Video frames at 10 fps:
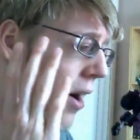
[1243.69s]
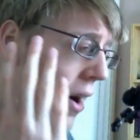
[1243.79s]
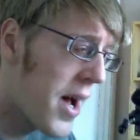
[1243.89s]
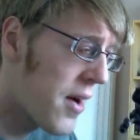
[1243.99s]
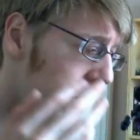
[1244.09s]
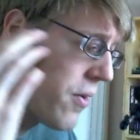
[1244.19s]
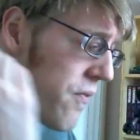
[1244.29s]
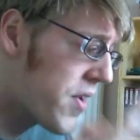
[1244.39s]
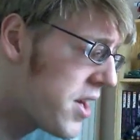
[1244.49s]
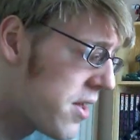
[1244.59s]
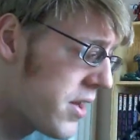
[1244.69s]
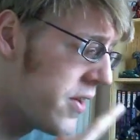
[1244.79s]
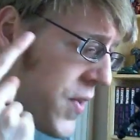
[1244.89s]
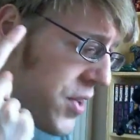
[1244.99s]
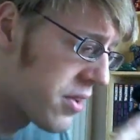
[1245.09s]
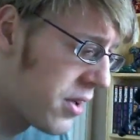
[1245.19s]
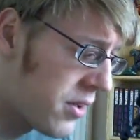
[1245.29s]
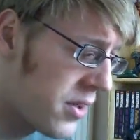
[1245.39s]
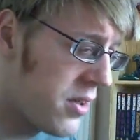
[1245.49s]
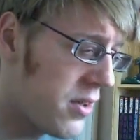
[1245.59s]
I have a lot of faith in this
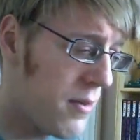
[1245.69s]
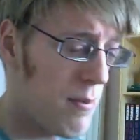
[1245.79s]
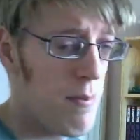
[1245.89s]
line.